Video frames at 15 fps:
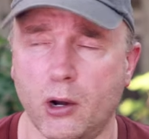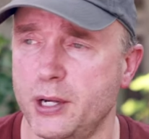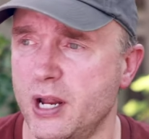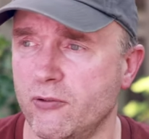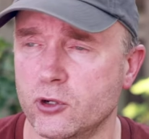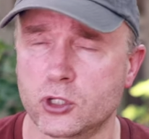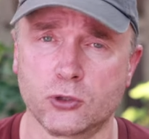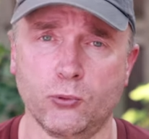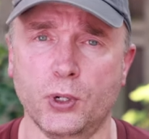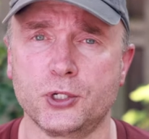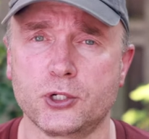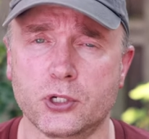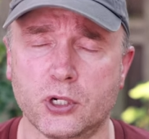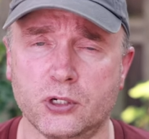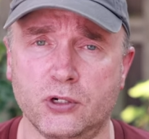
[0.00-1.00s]
I never
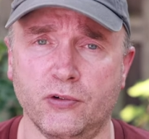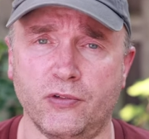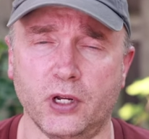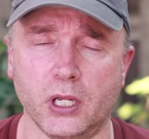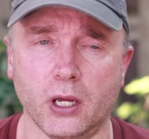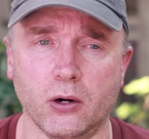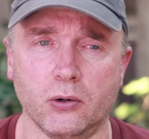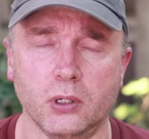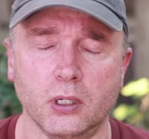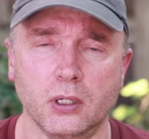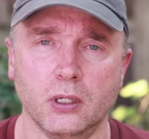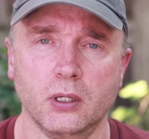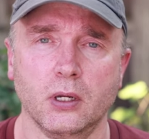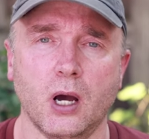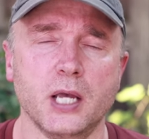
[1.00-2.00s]
switched it to video.
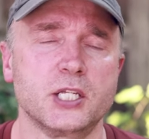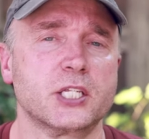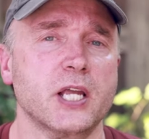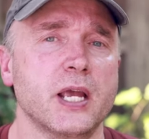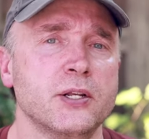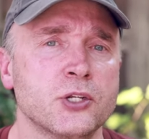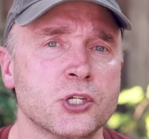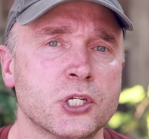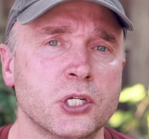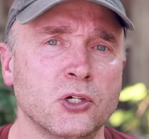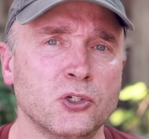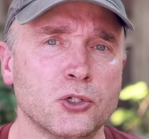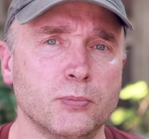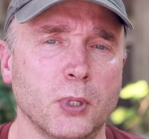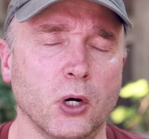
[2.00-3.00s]
I stayed in
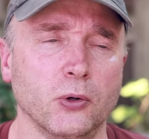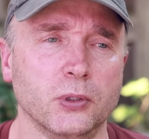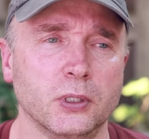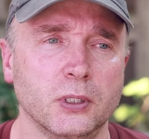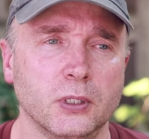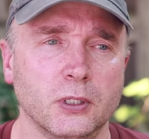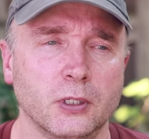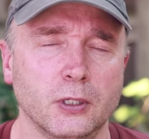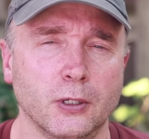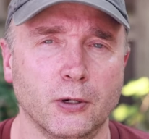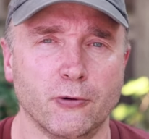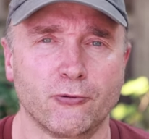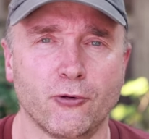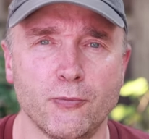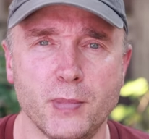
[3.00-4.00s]
stills mode.
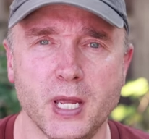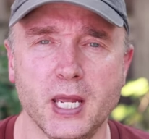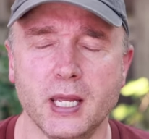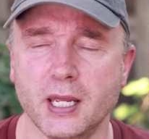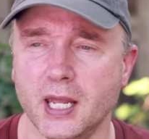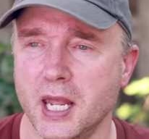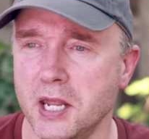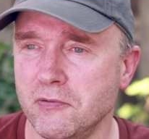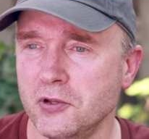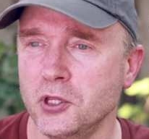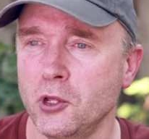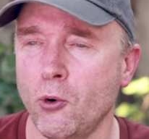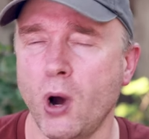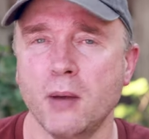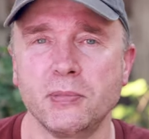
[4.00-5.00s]
For me, even
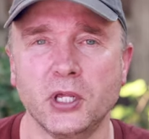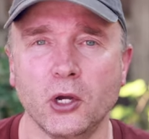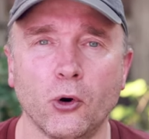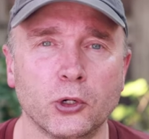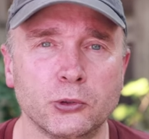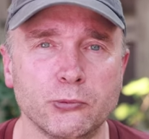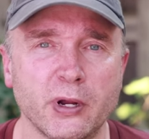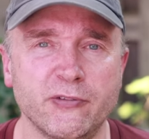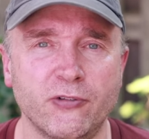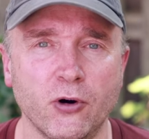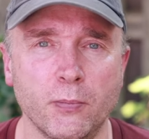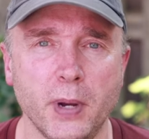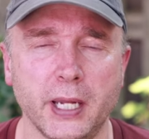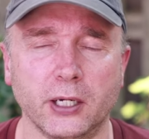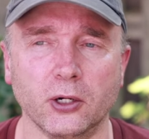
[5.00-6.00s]
though I'm the ordinary
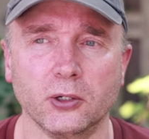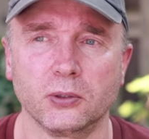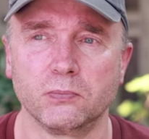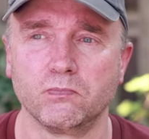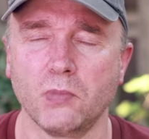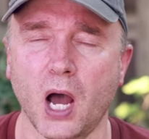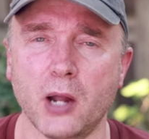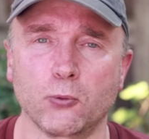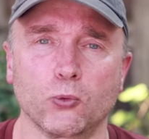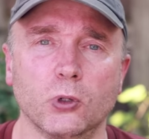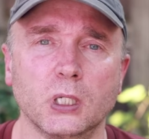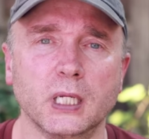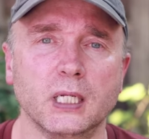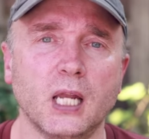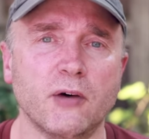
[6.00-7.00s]
filmmaker, I
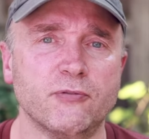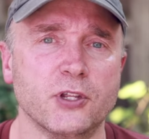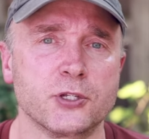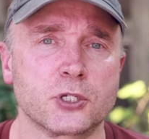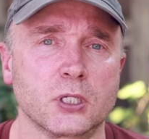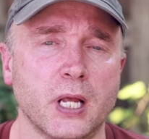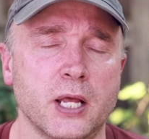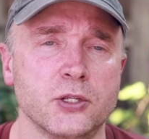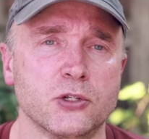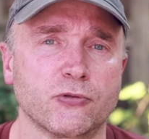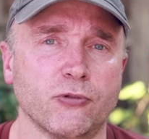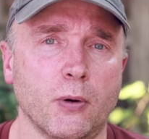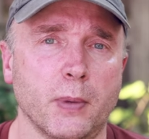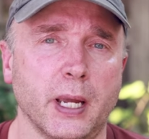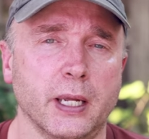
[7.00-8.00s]
really love this lens
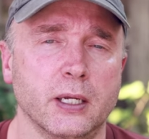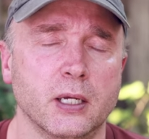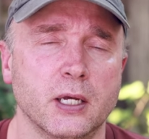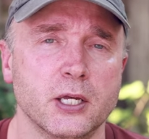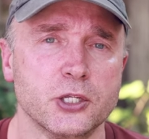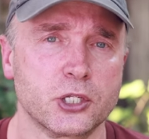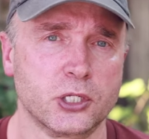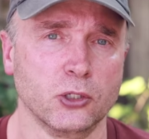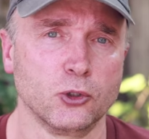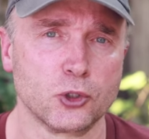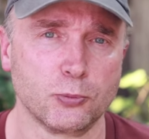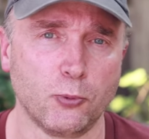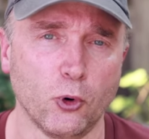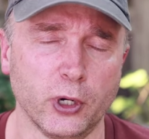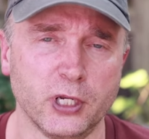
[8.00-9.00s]
from a
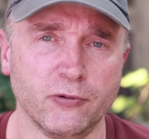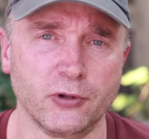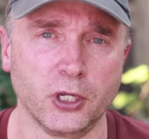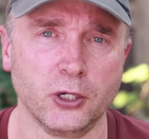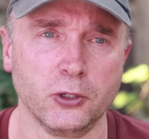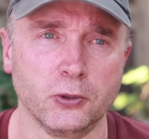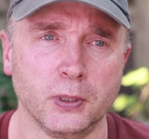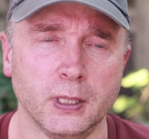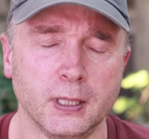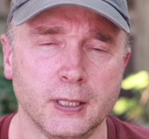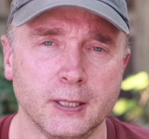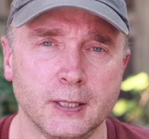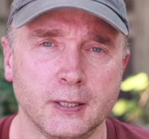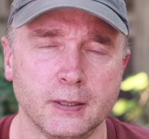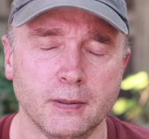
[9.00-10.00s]
stills point of view.
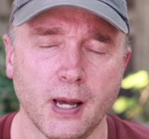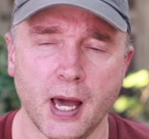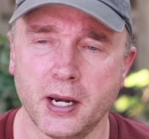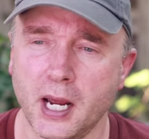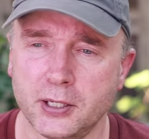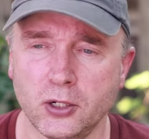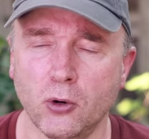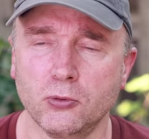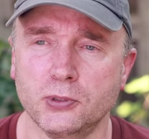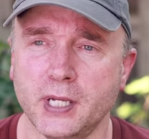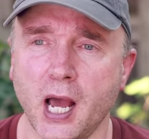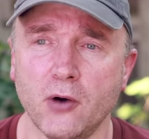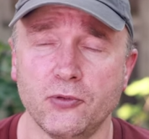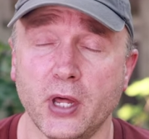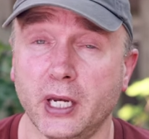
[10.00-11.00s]
And I don't
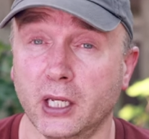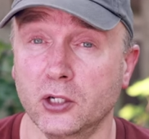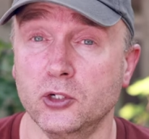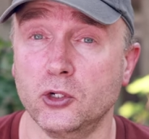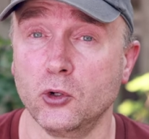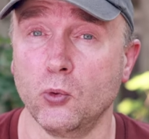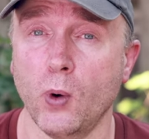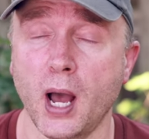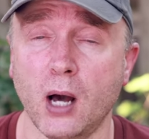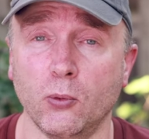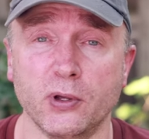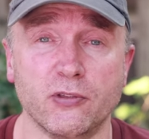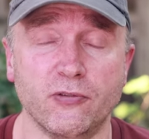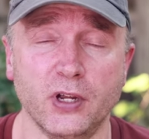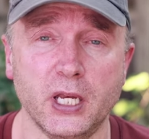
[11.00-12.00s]
doubt that it can do well
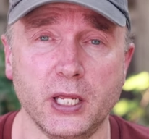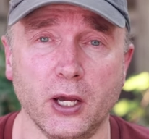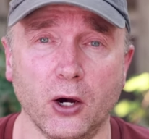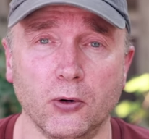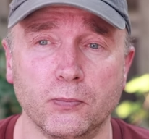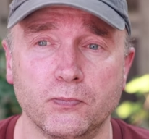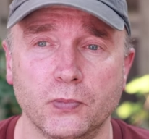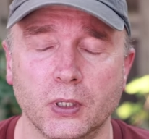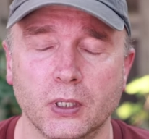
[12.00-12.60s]
with video.